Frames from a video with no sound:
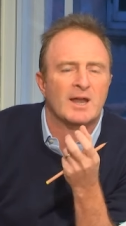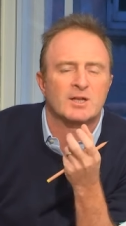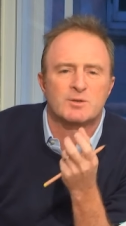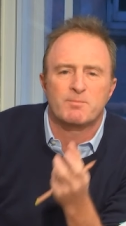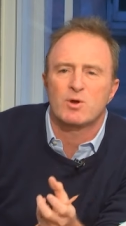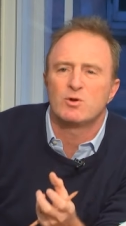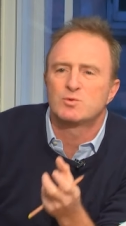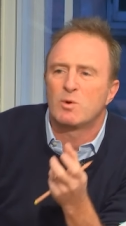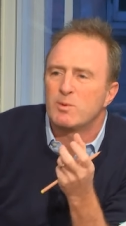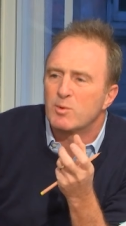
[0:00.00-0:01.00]
And I
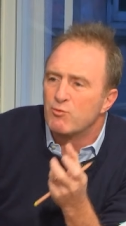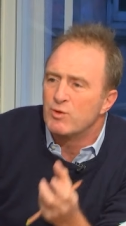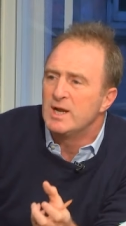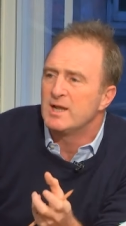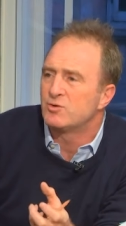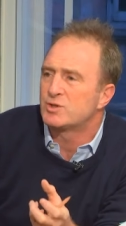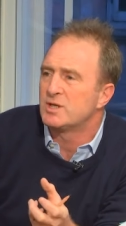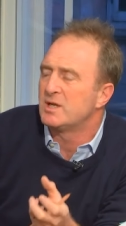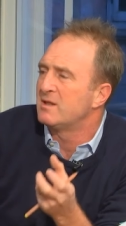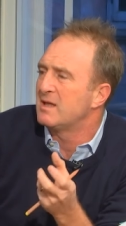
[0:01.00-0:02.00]
suppose what we were really
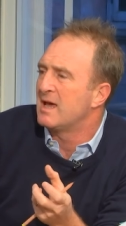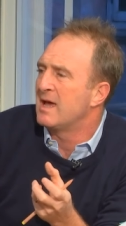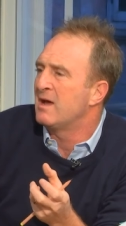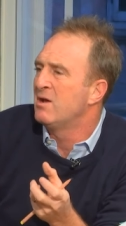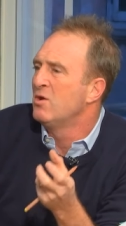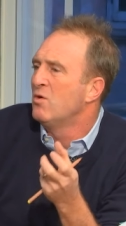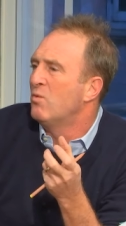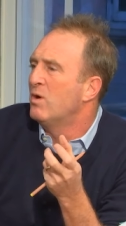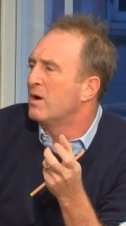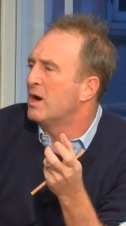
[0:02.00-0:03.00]
interested in there
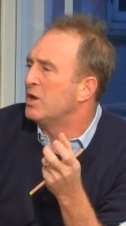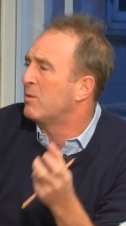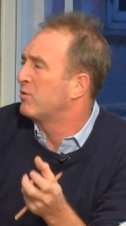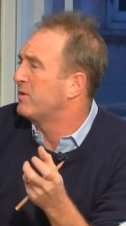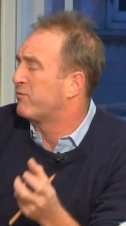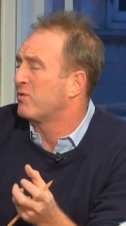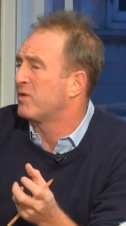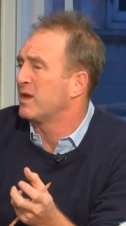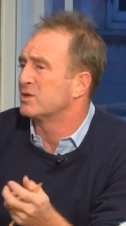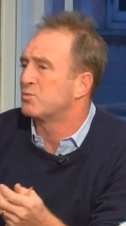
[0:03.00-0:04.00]
were a number of
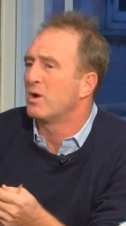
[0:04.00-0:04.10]
different things.